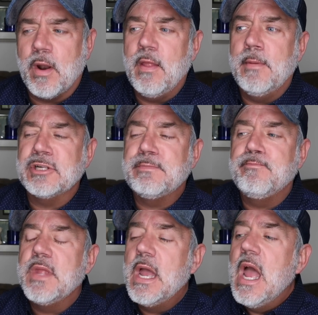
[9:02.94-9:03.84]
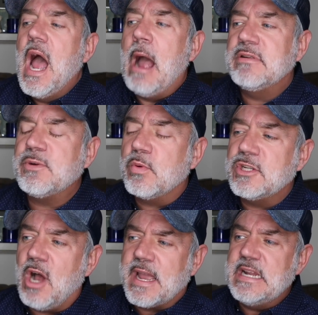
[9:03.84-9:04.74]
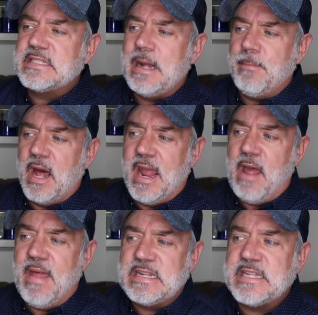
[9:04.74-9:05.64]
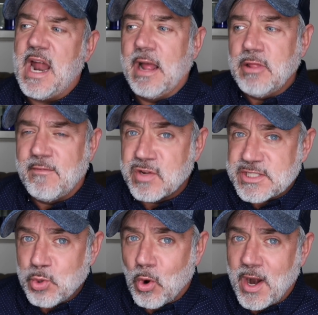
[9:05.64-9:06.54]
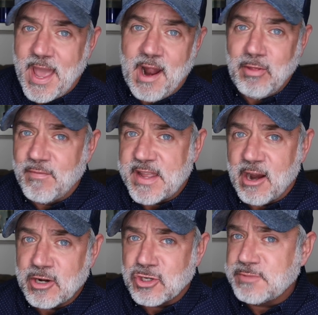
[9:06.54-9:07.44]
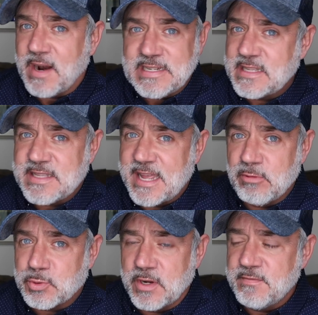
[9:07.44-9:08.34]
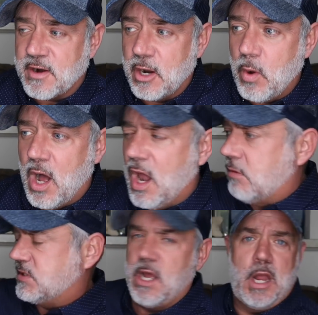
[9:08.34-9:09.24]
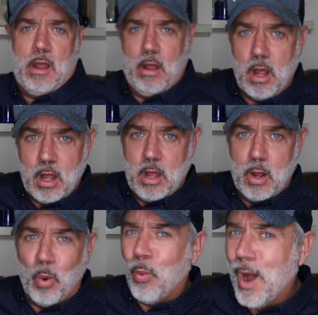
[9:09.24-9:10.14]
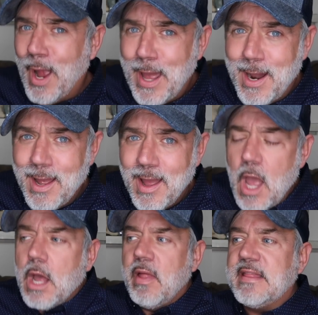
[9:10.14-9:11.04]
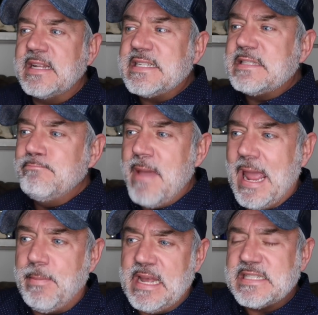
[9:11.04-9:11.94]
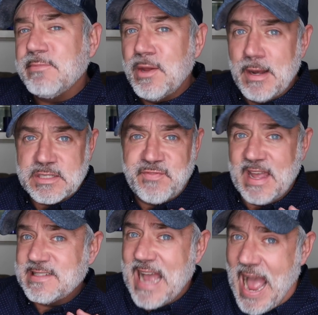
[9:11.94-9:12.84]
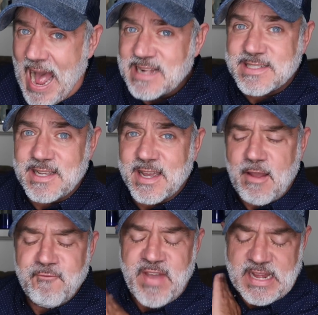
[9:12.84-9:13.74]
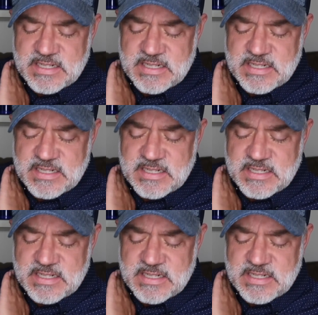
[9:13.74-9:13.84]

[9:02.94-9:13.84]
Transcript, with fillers: one of the most, I was talking to somebody and they said, I love the story and I love the characters, but I didn't think it was written very well. And I was like, what? Like, this is maybe some of the most fantastic